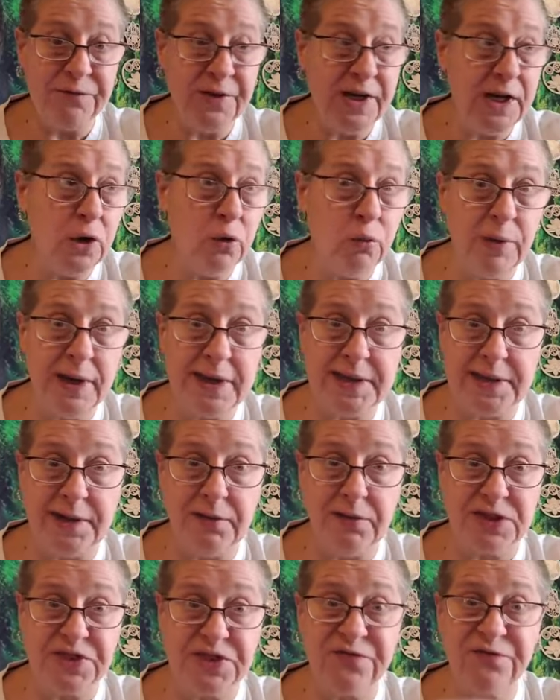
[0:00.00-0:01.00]
video right
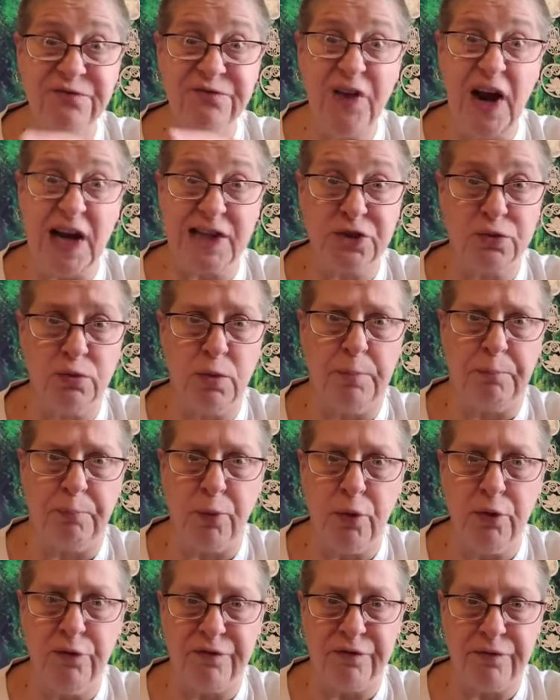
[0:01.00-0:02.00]
there is factual
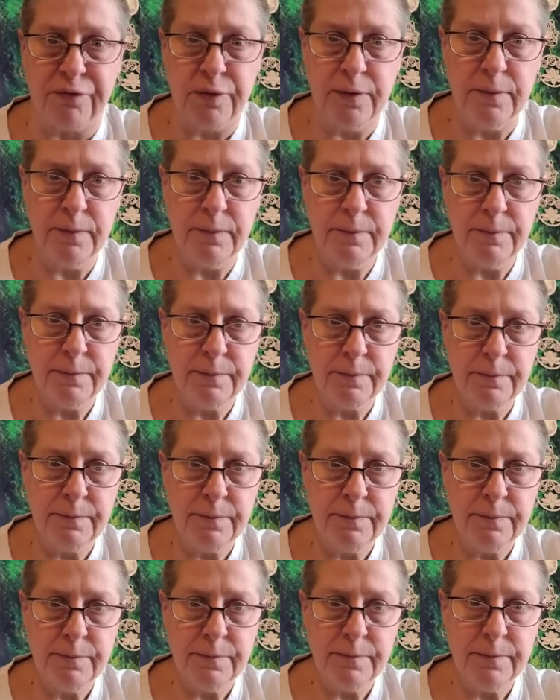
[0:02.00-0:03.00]
proof.
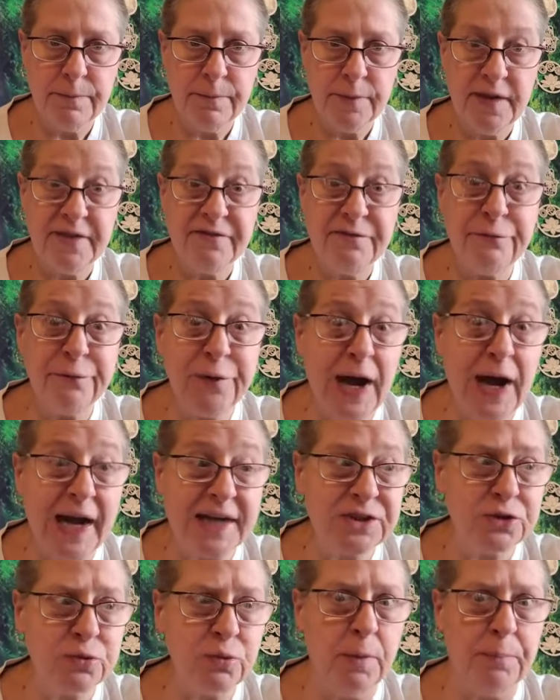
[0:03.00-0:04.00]

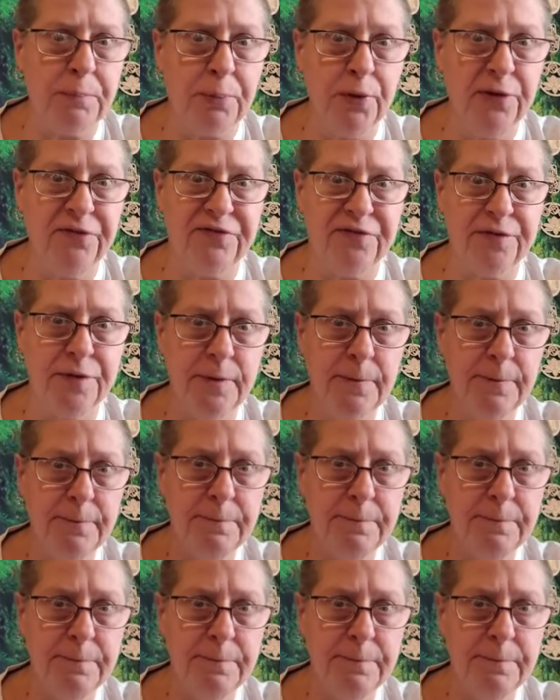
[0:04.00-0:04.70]
Factual proof.